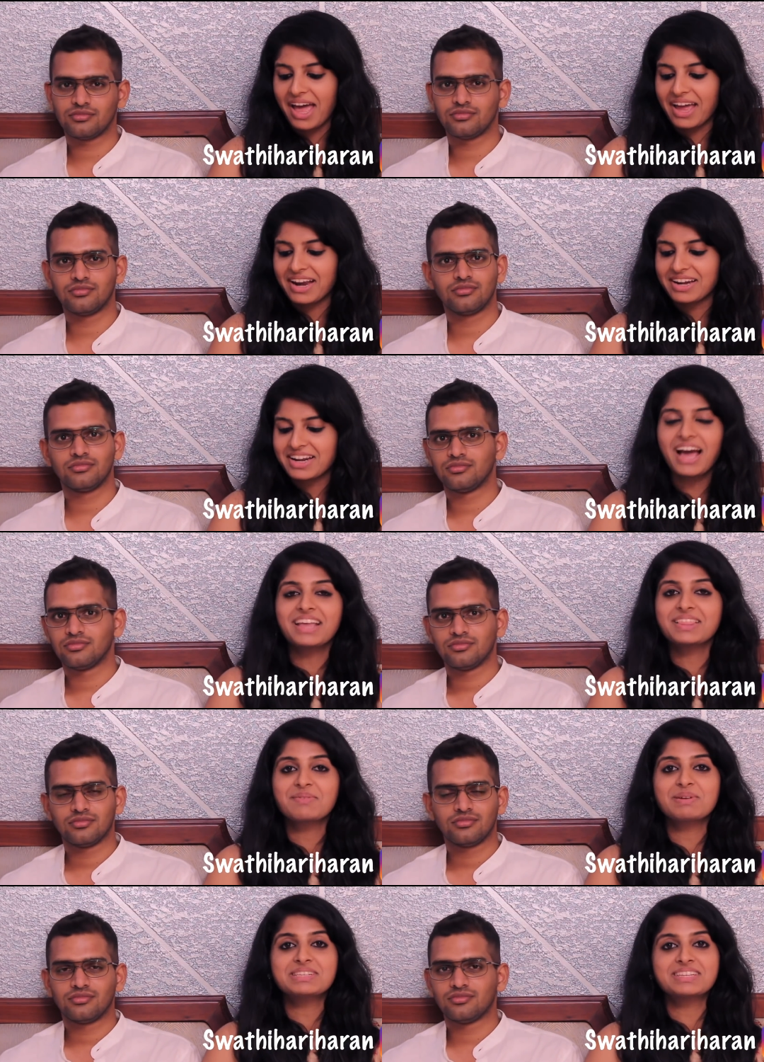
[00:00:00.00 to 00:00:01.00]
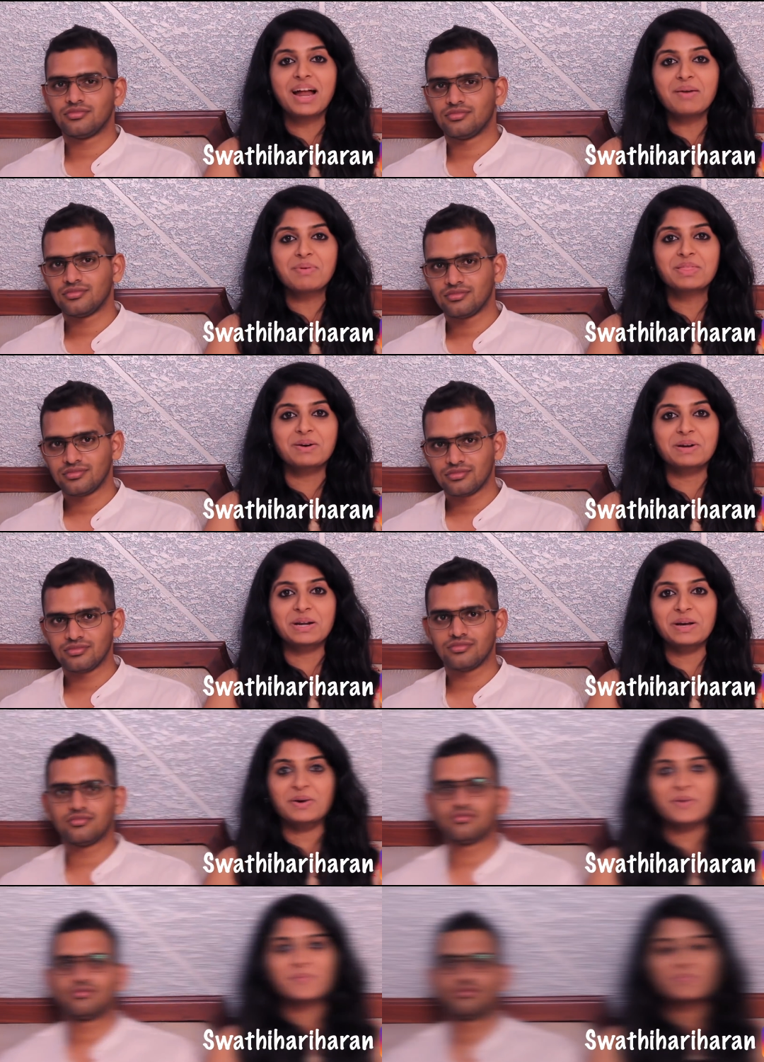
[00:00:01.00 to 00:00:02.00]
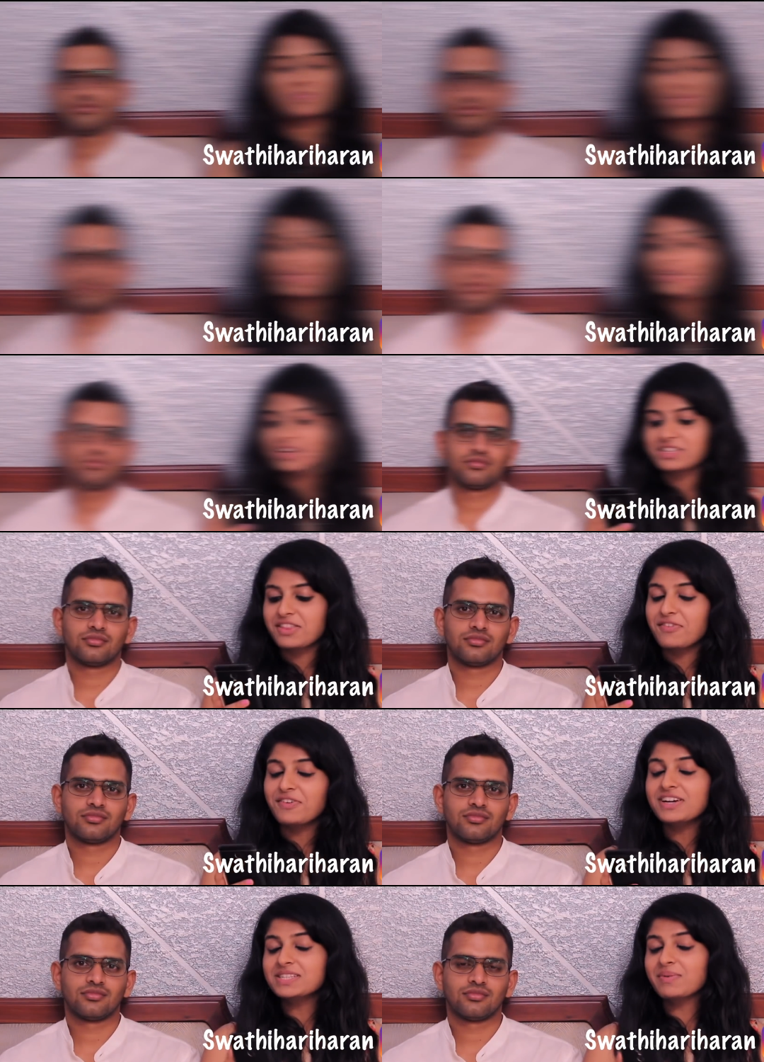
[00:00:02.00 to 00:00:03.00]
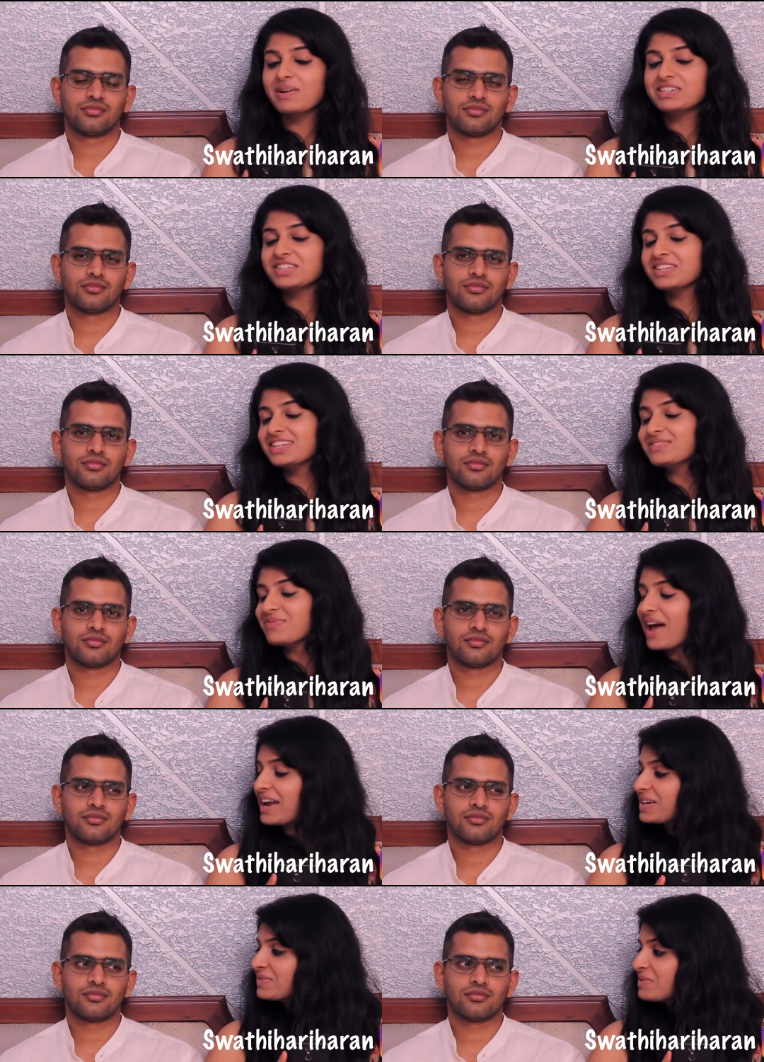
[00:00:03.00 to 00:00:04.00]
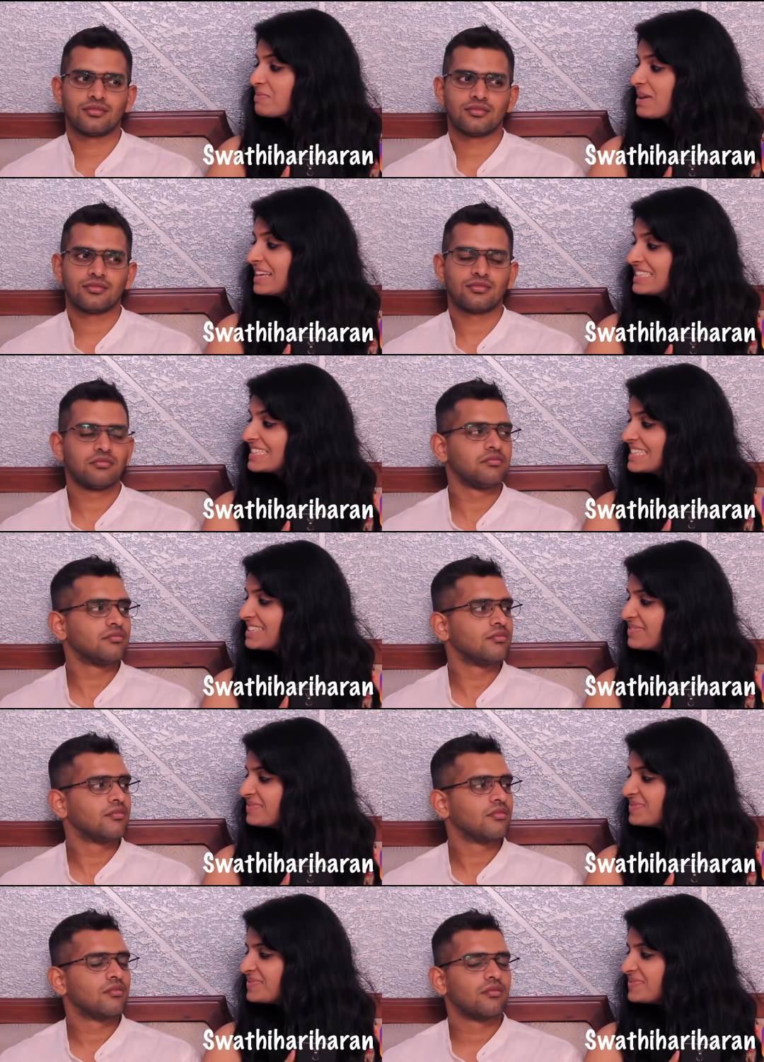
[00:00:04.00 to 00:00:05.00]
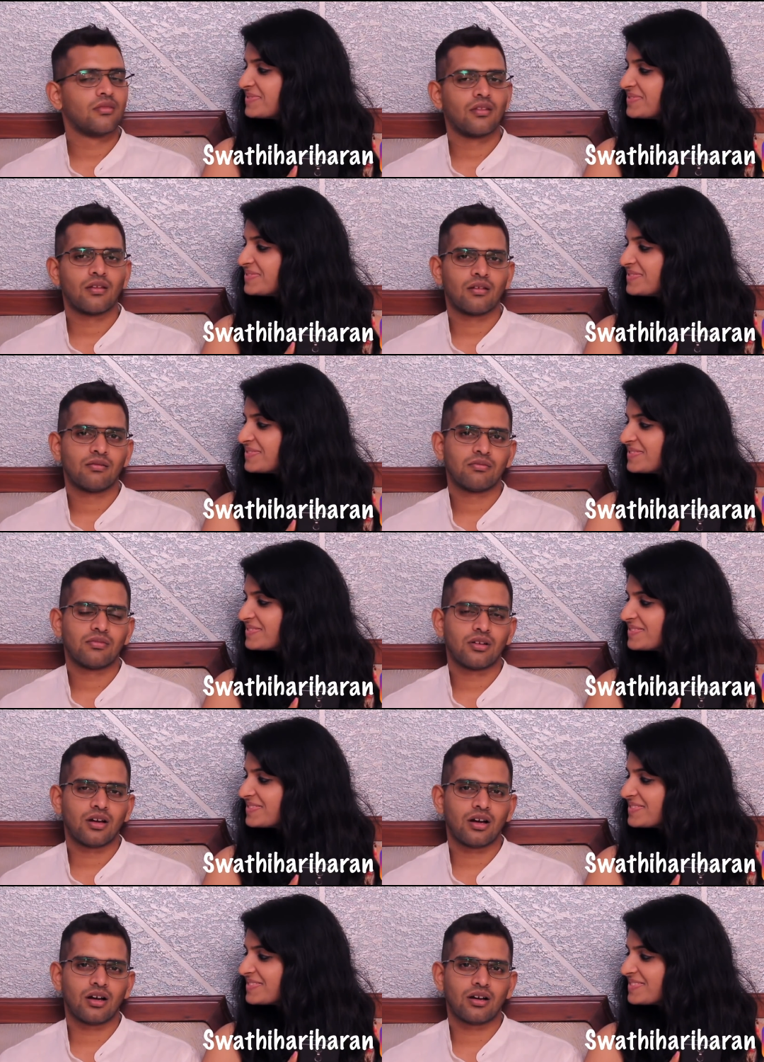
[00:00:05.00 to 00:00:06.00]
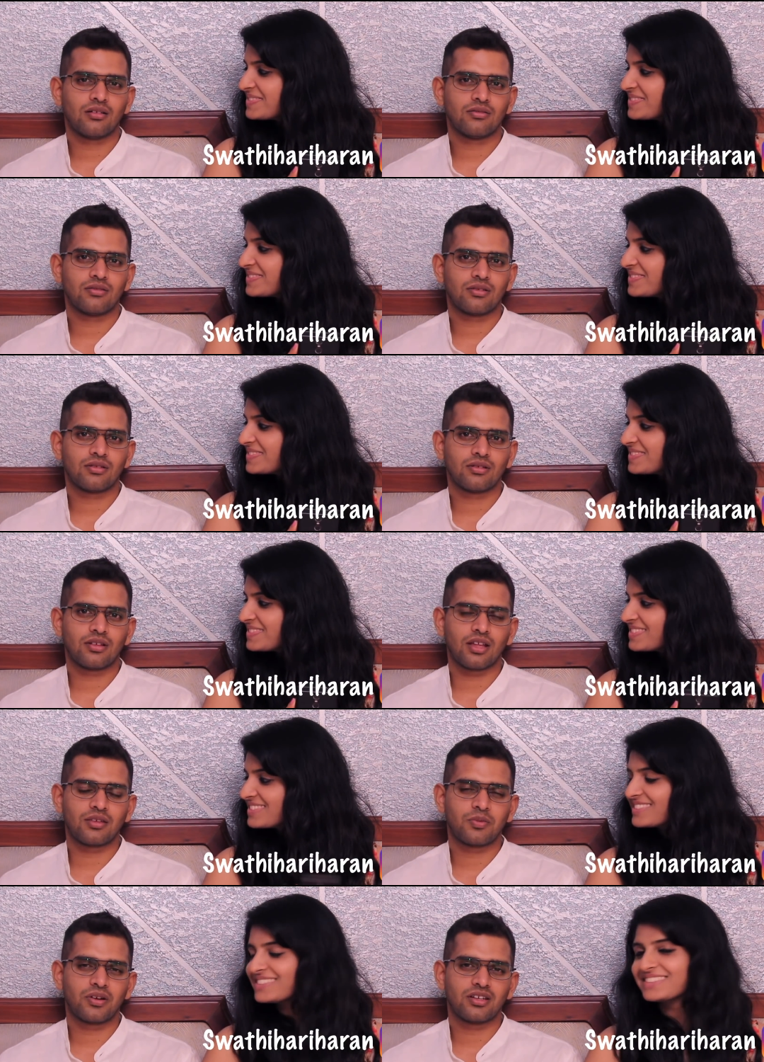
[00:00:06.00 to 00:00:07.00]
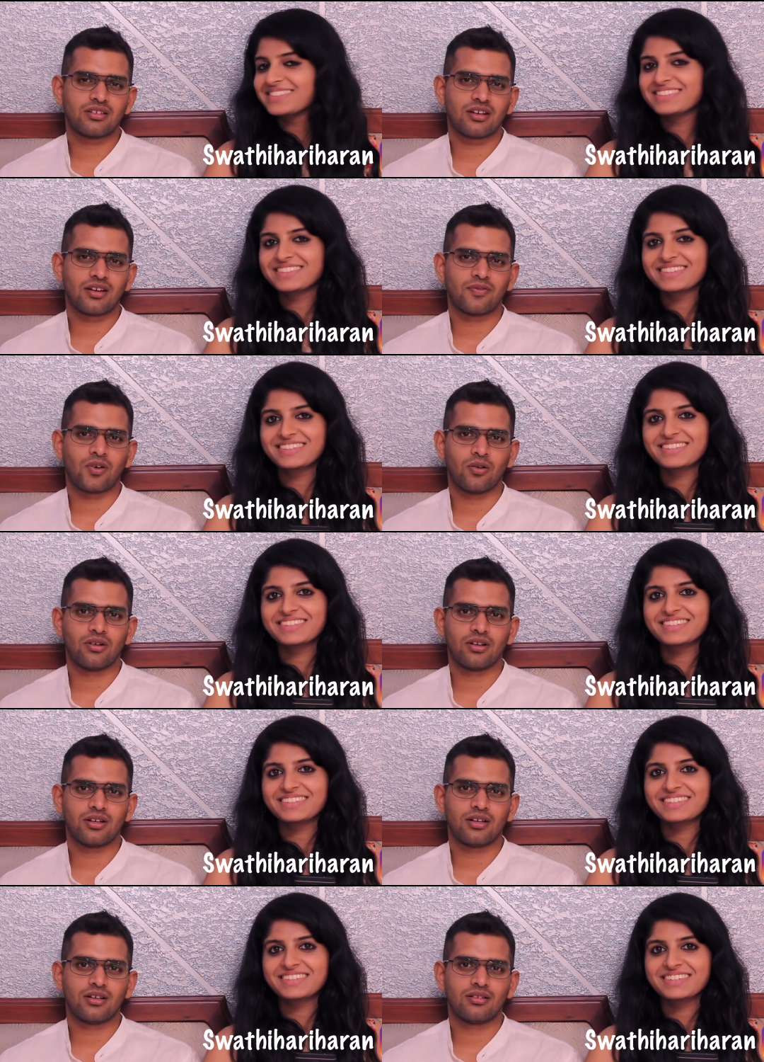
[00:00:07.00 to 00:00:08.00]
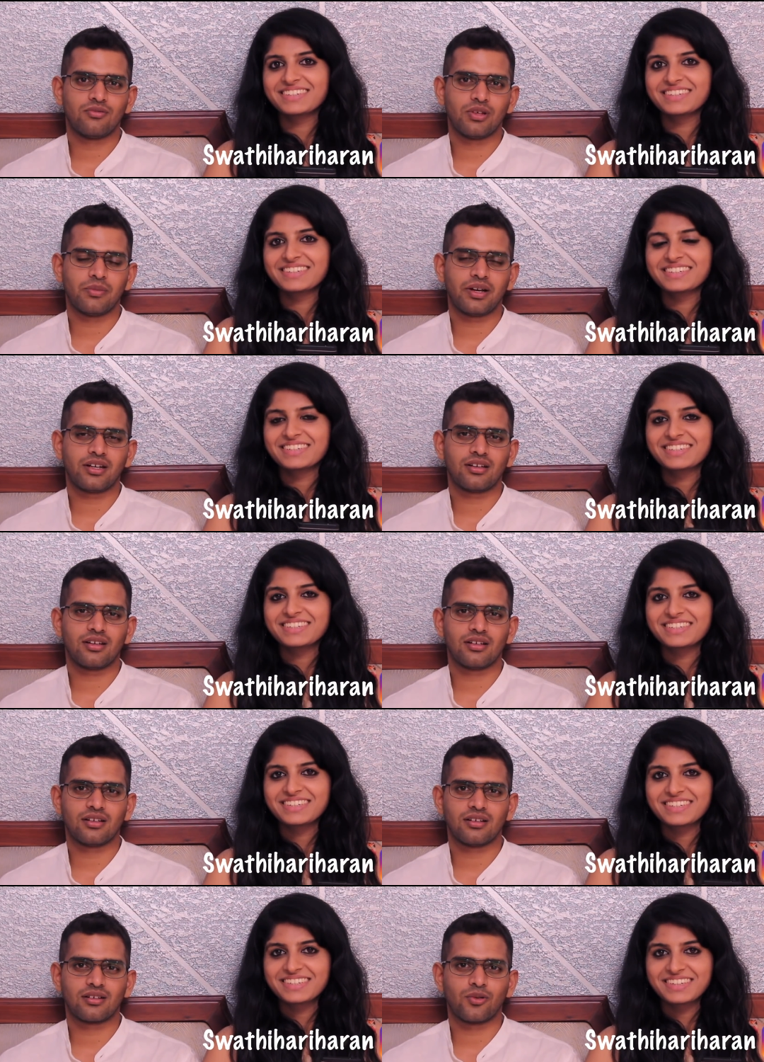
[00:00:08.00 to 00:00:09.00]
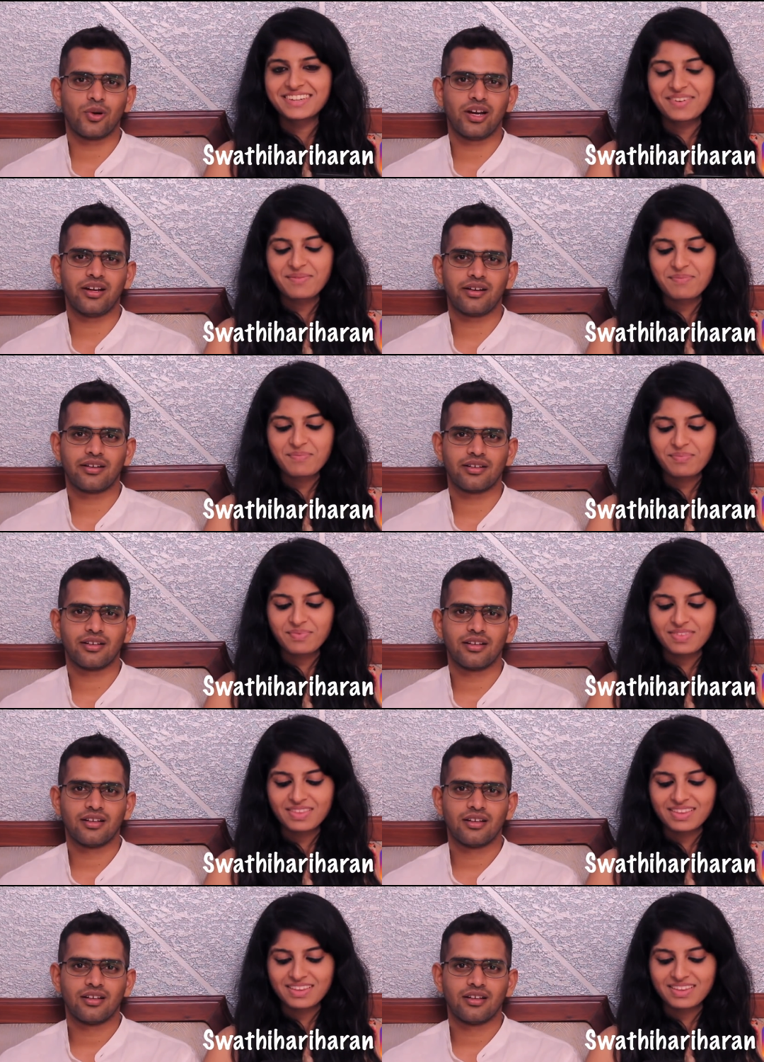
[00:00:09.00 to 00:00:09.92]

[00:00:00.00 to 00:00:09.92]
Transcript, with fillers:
Speaker 1: and yeah I think we'll start with the video. Okay so the first question is where did we meet?
Speaker 2: Uh, so that's pretty straightforward. We met in a quaint